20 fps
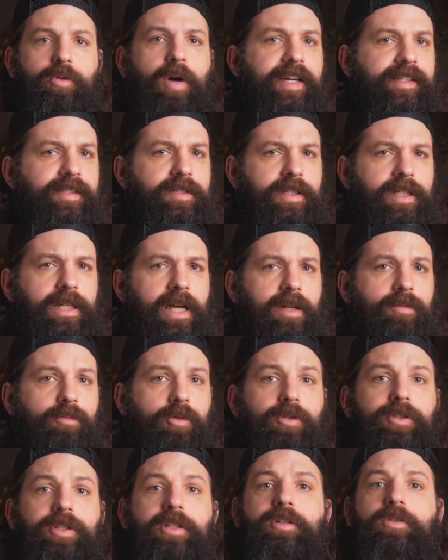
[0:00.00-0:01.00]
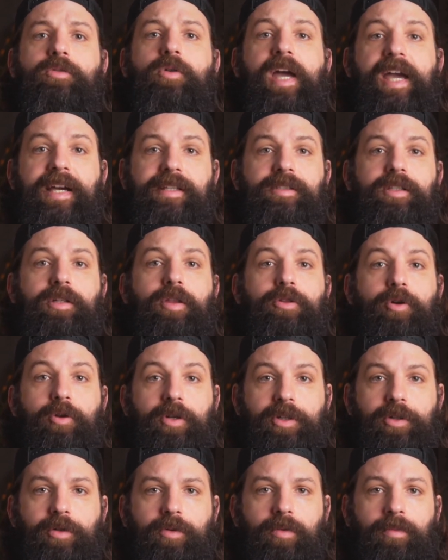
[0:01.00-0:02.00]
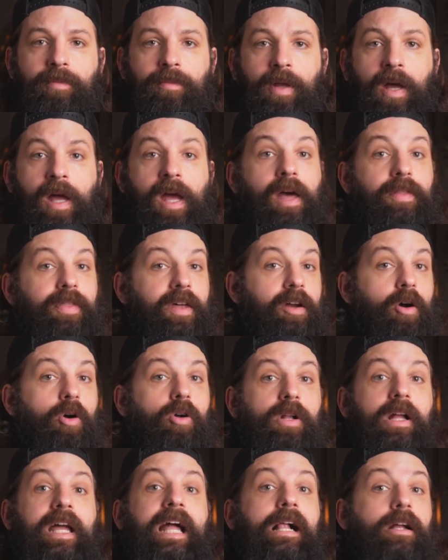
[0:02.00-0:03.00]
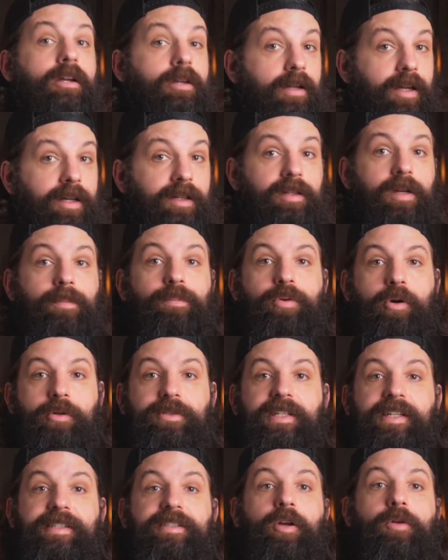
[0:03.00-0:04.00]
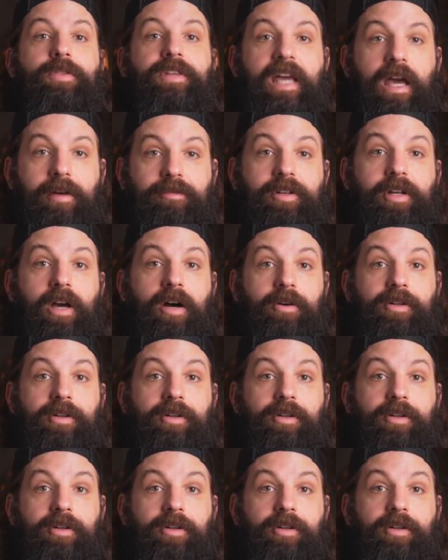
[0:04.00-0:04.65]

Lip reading: XT and Multi-Q XT32, that are all calculated and processed on the AVR